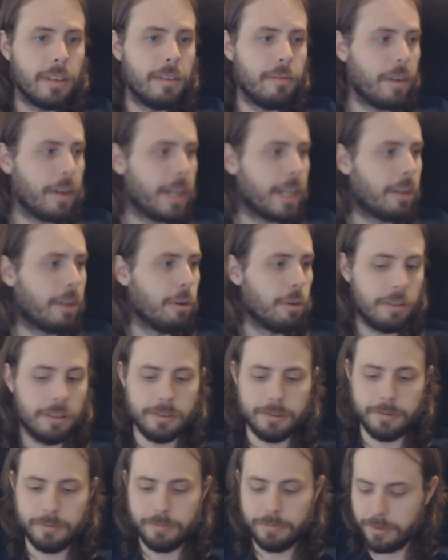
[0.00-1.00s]
Very
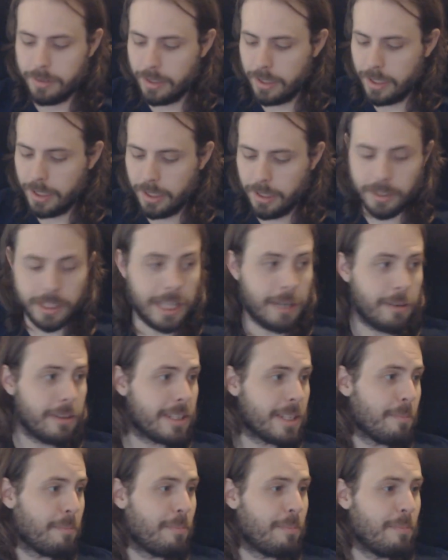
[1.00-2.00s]
cool. Well, that
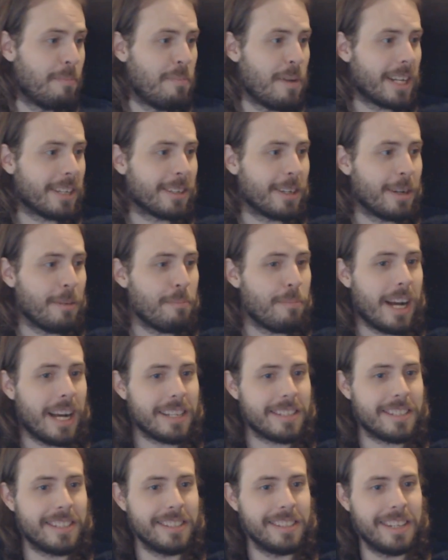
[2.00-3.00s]
was a better
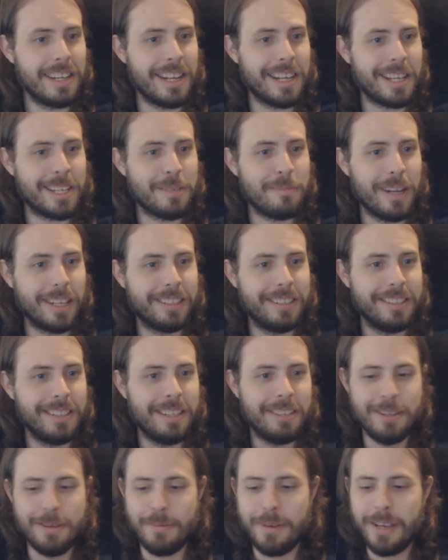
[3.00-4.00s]
unboxing than I expected
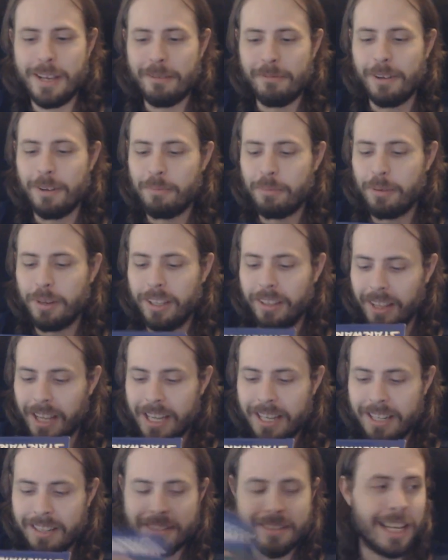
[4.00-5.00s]
it to be. It felt pretty
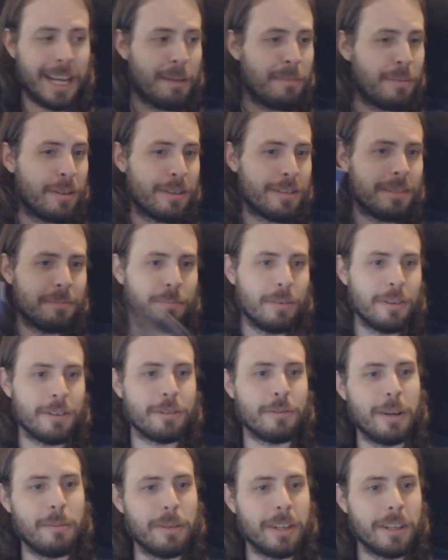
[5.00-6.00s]
light inside, but there's
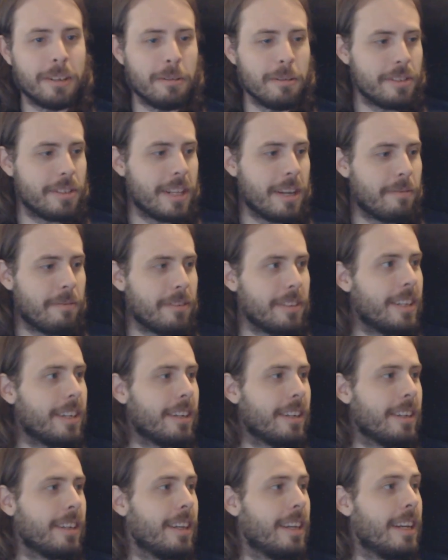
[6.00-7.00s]
quite a bit of cool stuff in
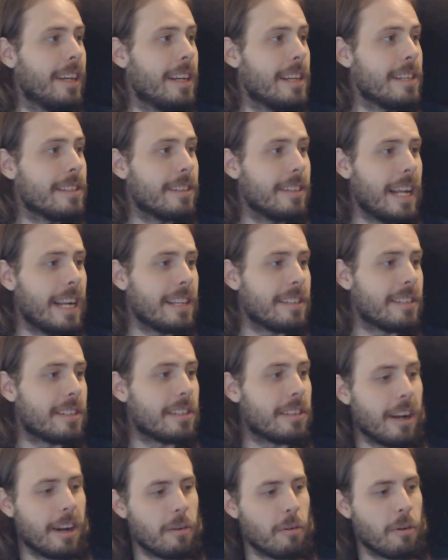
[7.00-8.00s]
there. So that is
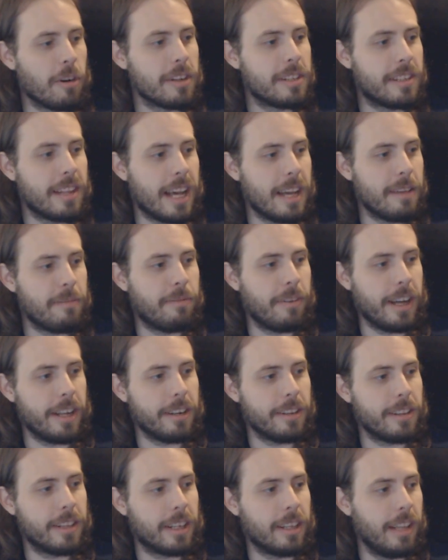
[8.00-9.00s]
Star Wars TIE
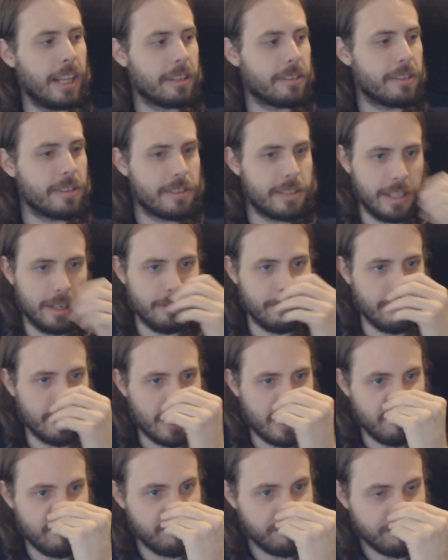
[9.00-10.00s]
Fighter, the collector's
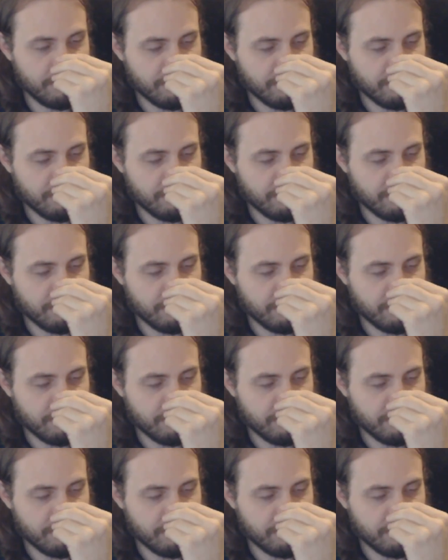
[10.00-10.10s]
CD-ROM.